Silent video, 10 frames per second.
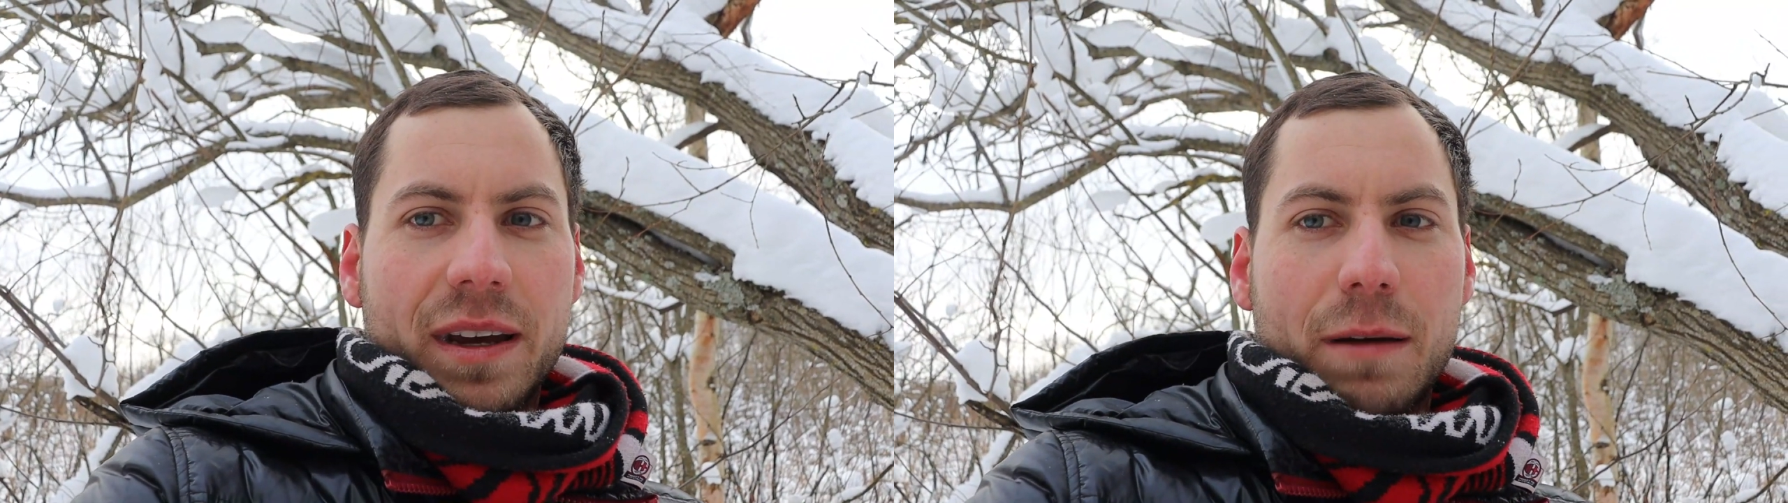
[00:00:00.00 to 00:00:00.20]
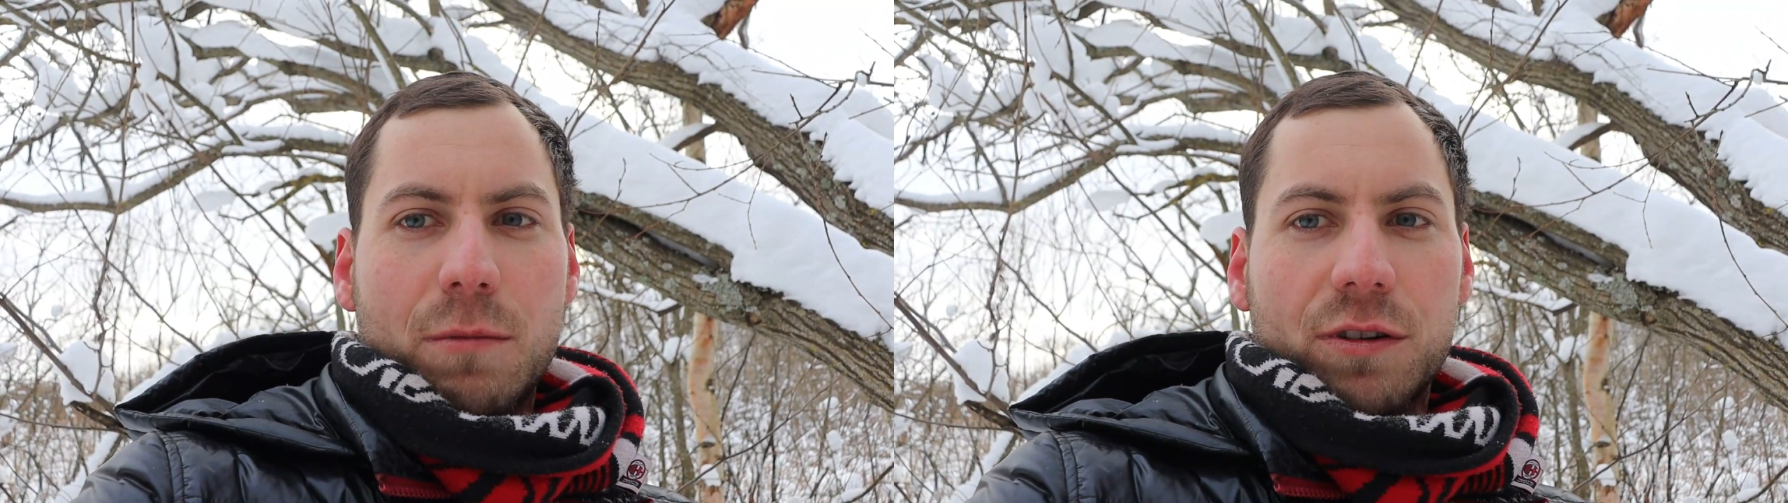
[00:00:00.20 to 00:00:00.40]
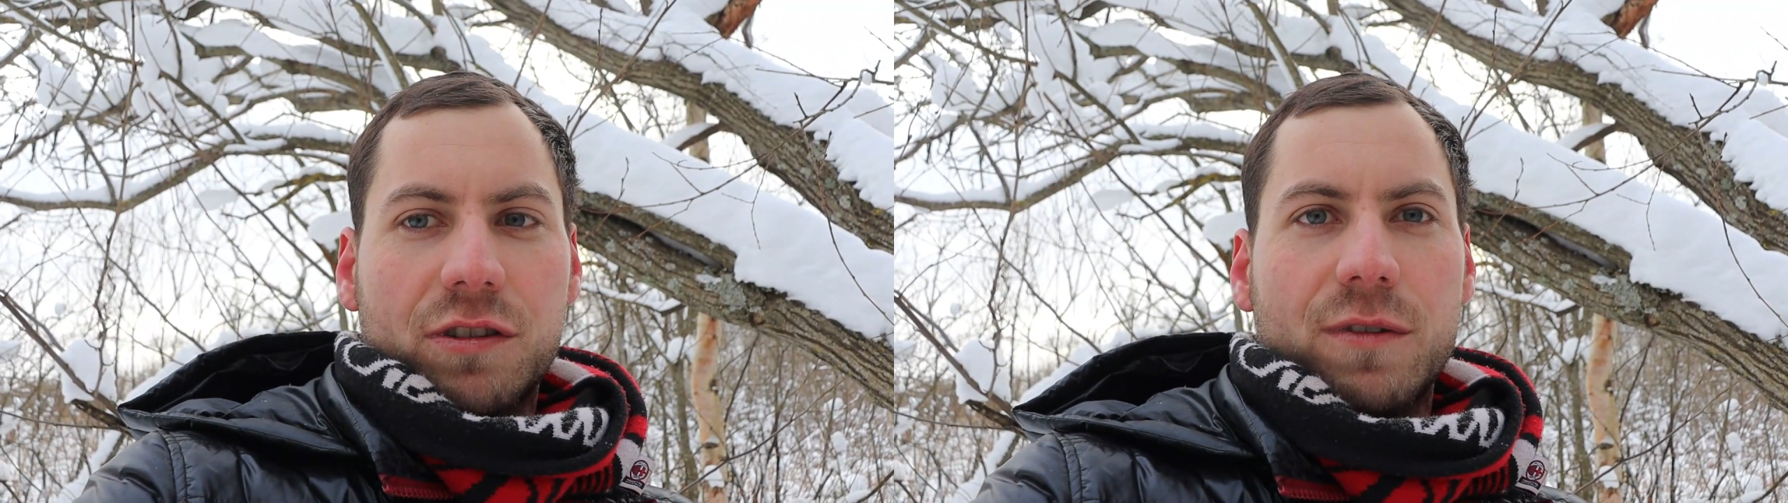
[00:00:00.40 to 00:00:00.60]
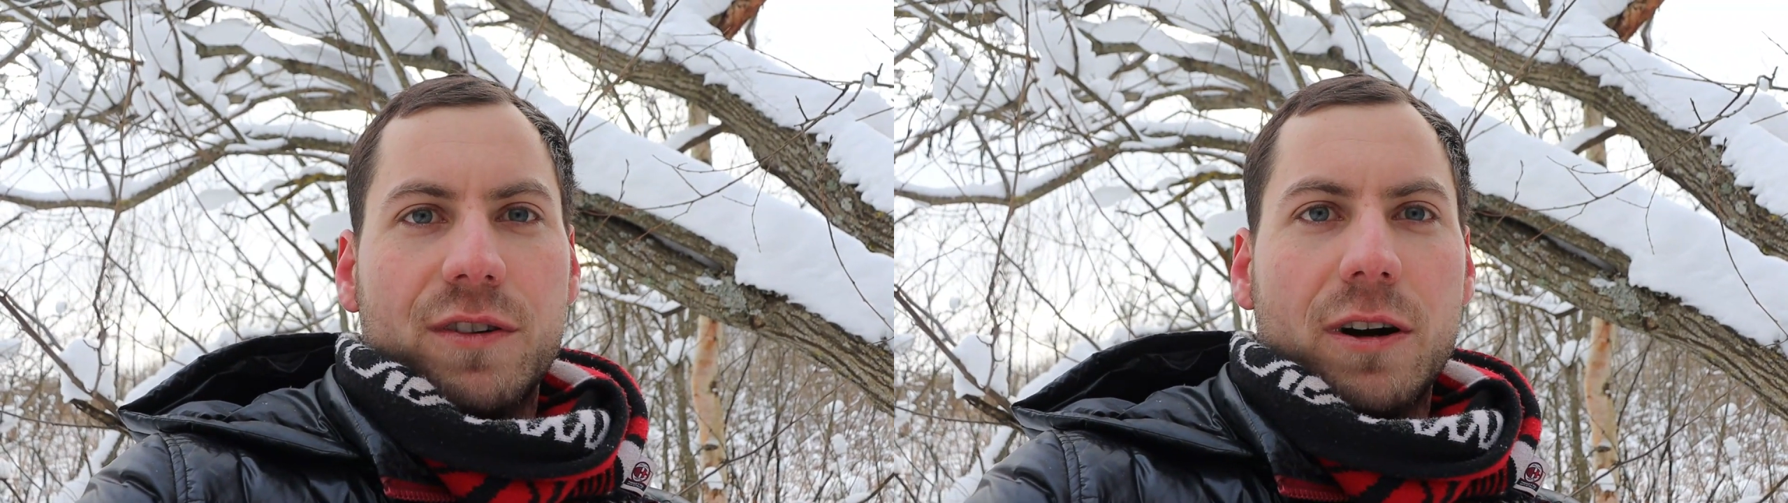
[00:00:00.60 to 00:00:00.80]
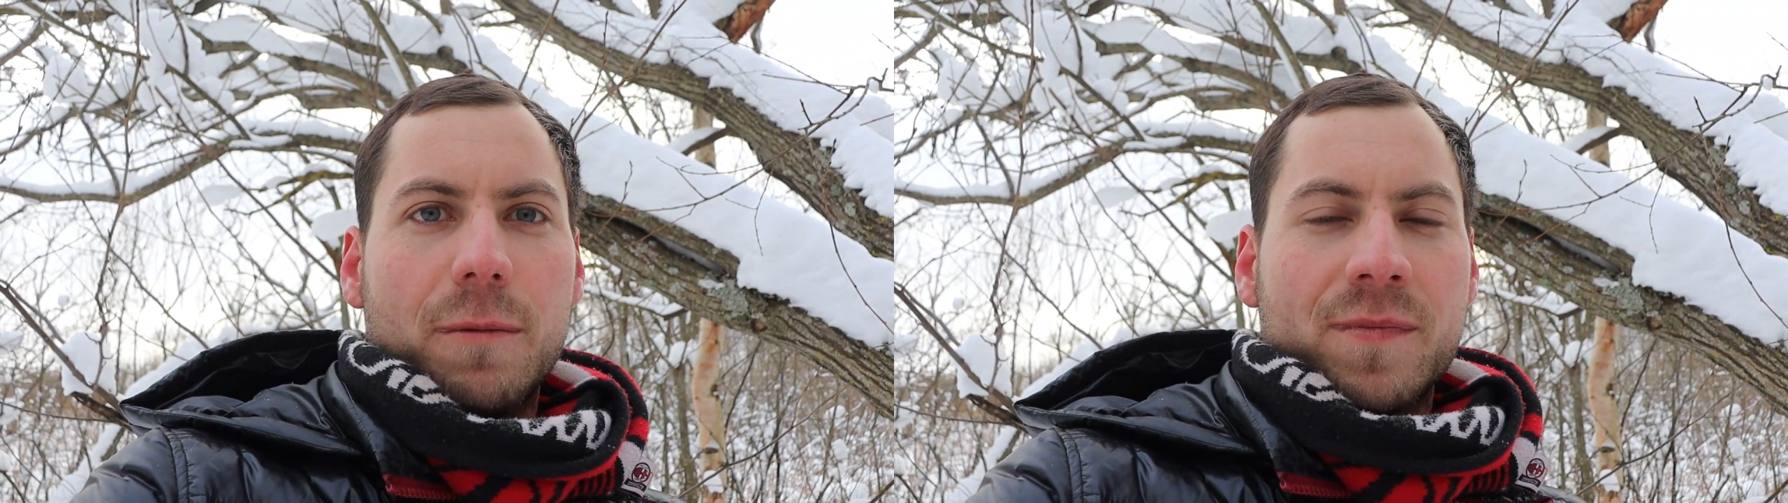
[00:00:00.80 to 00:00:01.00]
In most of
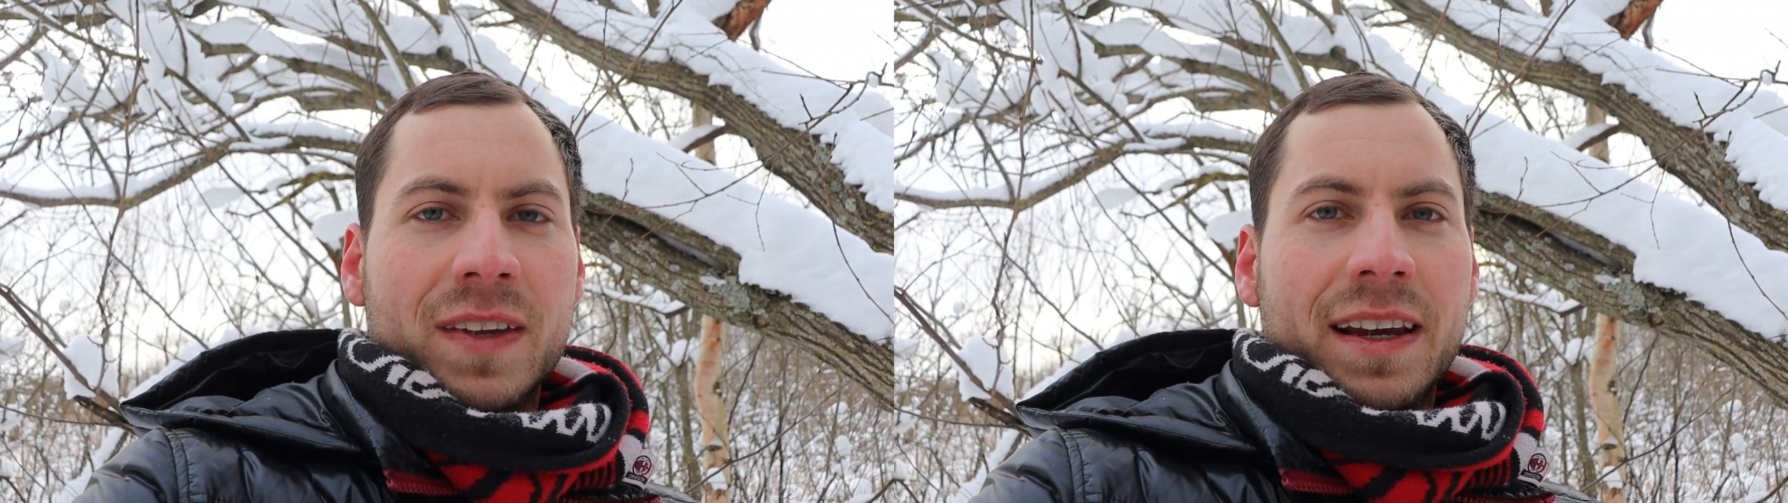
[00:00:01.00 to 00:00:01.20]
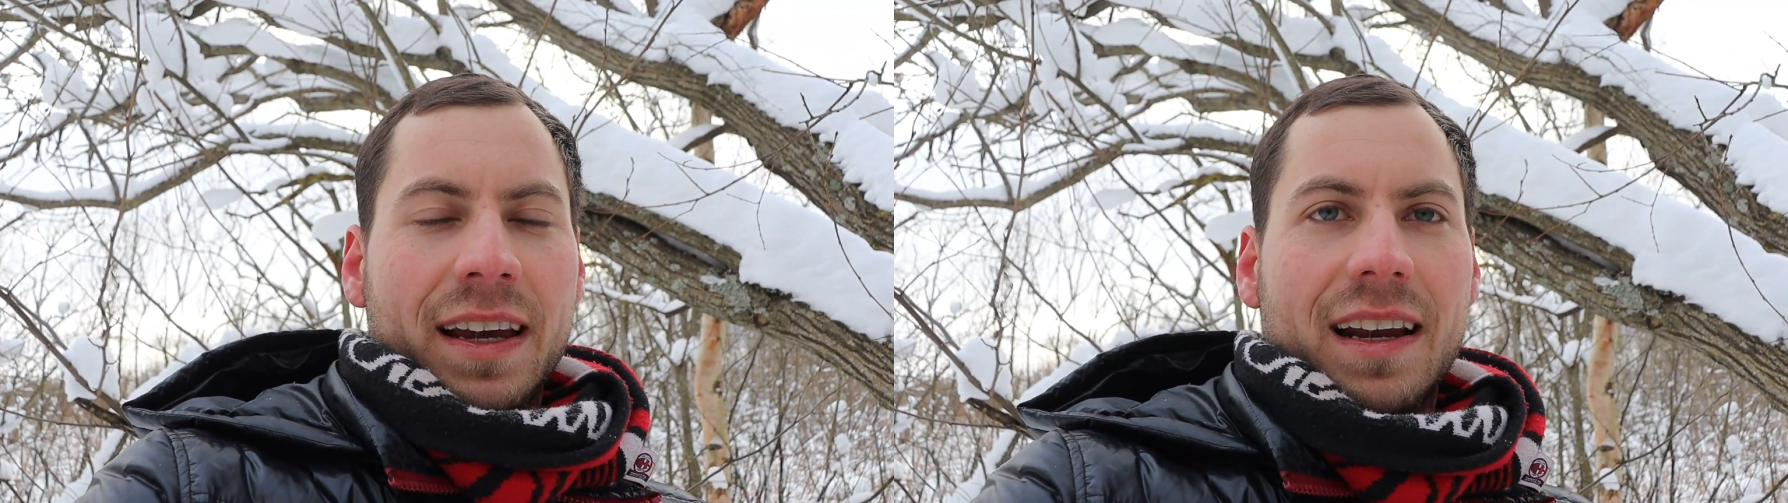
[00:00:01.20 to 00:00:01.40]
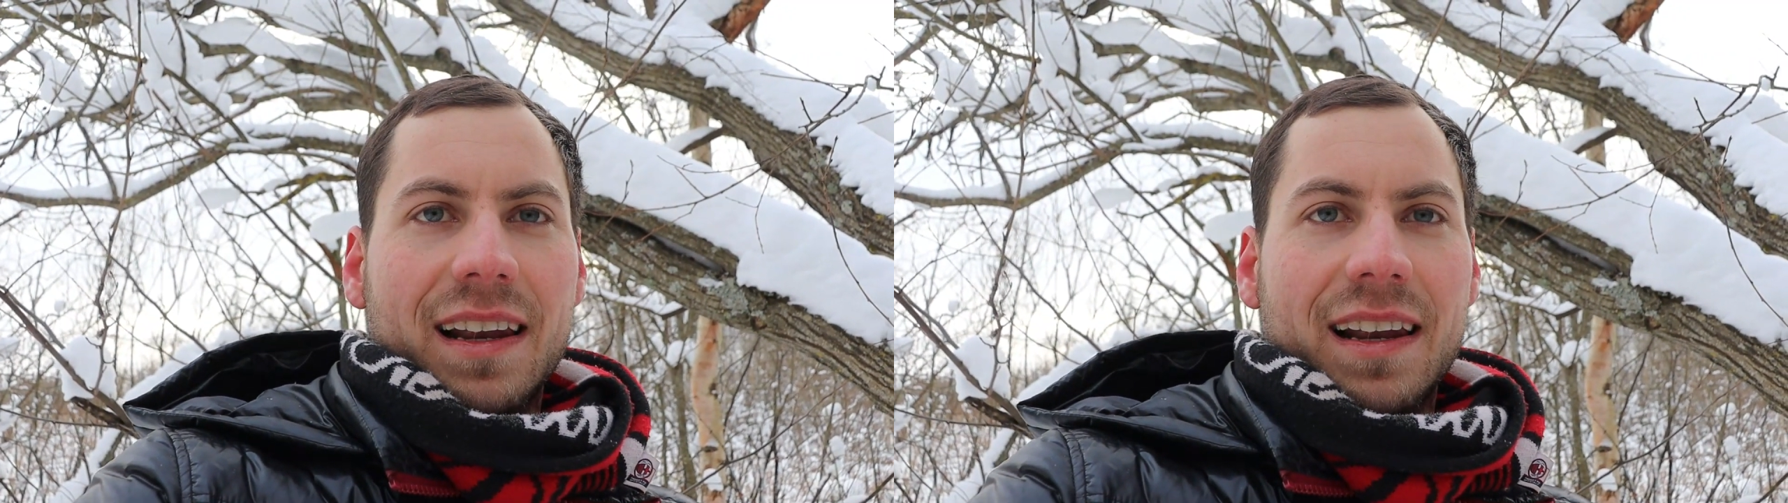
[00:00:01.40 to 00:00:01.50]
Europe, in